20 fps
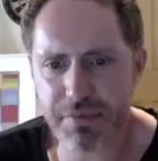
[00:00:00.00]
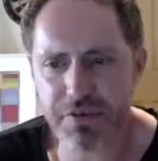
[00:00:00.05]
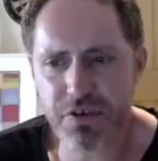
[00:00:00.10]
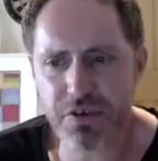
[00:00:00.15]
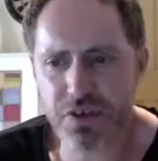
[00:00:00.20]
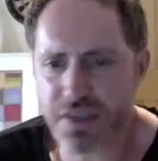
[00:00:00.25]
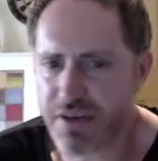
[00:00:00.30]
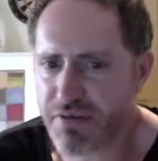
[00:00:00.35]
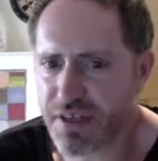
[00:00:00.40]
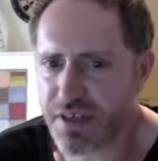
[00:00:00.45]
of
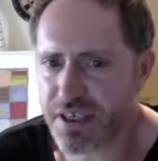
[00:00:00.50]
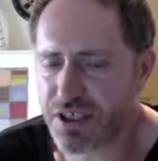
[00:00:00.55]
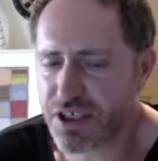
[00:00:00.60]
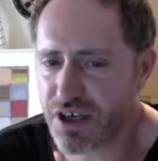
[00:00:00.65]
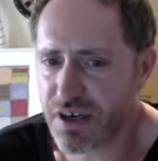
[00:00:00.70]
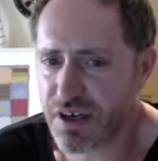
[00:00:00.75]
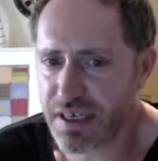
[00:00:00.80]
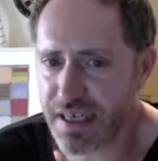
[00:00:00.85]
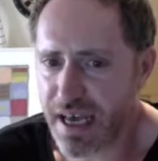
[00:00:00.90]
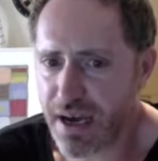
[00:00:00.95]
course, everything's
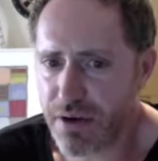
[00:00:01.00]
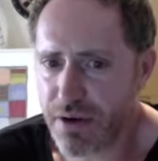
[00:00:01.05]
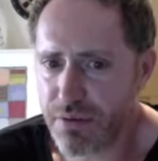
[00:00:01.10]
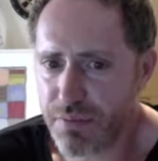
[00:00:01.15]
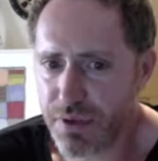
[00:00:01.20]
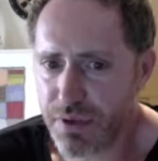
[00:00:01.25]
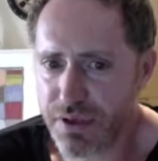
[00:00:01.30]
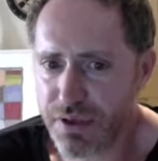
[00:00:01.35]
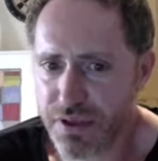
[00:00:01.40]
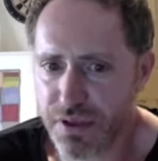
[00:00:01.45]
shutting down
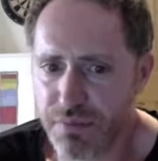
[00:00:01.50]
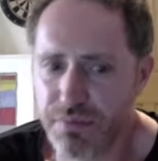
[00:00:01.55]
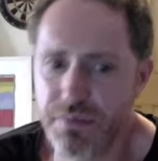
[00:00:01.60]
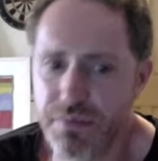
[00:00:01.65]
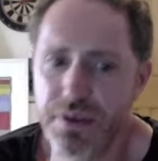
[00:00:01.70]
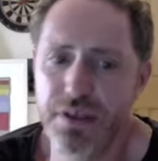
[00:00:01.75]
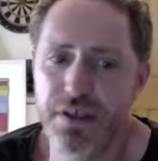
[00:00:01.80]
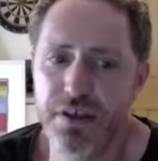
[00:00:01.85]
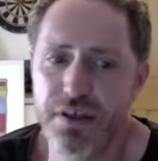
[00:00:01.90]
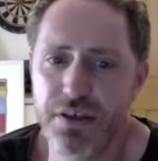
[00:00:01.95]
because
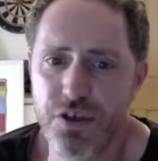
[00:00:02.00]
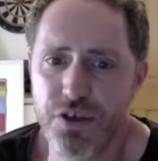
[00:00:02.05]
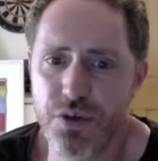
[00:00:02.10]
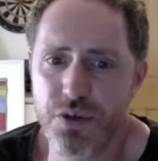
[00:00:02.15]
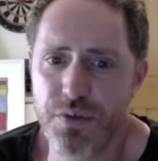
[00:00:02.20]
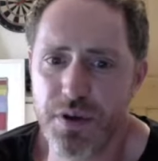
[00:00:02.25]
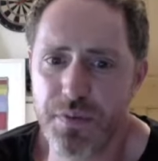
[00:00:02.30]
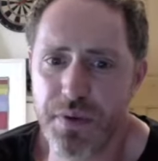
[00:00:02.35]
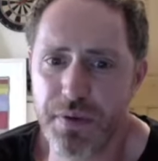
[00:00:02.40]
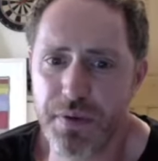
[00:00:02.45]
so
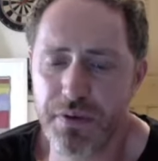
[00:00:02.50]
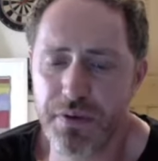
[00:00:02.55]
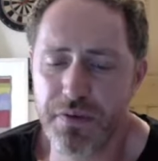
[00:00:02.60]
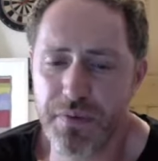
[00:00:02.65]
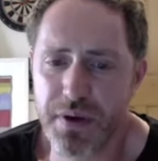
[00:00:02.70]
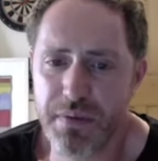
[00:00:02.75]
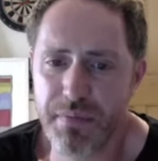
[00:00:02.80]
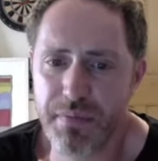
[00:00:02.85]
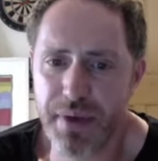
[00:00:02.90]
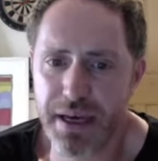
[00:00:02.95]
many people have
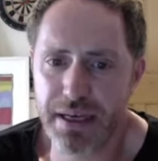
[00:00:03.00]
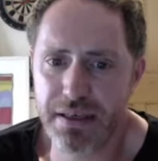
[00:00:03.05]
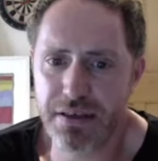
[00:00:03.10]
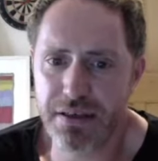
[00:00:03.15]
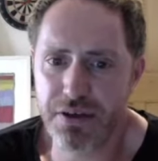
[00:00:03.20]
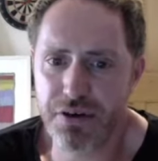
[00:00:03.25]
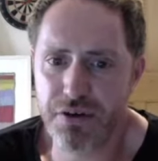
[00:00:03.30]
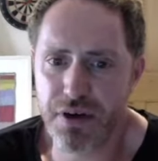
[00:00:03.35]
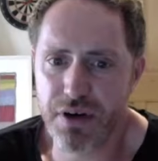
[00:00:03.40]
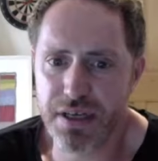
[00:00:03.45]
been pinged
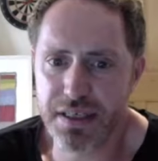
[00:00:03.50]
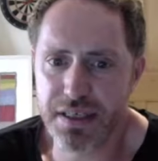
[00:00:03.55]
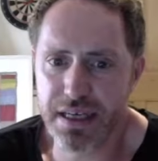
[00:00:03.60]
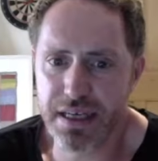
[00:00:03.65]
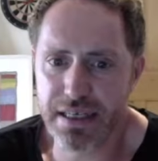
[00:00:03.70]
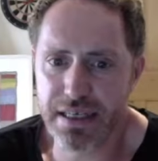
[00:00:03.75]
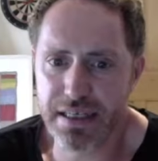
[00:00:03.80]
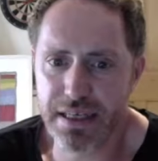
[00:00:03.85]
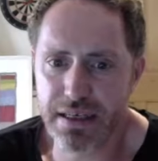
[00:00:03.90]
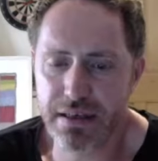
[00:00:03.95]
and are
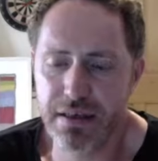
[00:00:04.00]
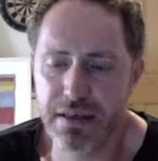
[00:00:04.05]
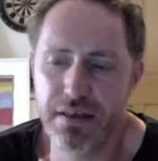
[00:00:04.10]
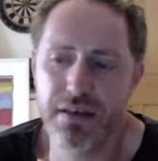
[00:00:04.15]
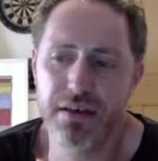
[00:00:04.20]
isolating.